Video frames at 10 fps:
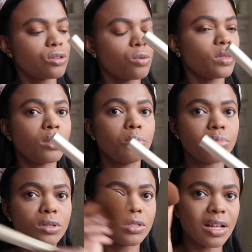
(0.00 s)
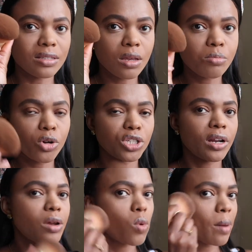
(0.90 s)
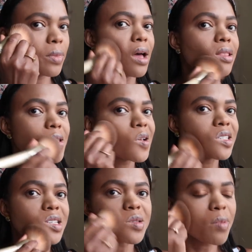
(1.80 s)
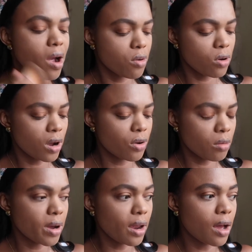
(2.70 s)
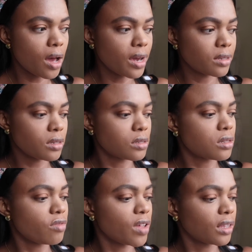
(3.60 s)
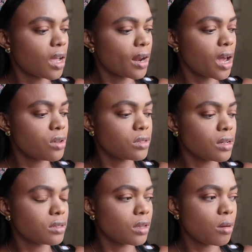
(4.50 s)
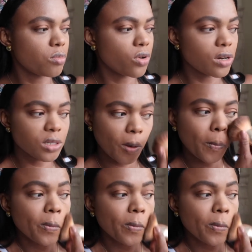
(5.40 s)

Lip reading: go with the blush, that same blush that I wiped out the excess powder under my eyes and stuff like that. I use that same blush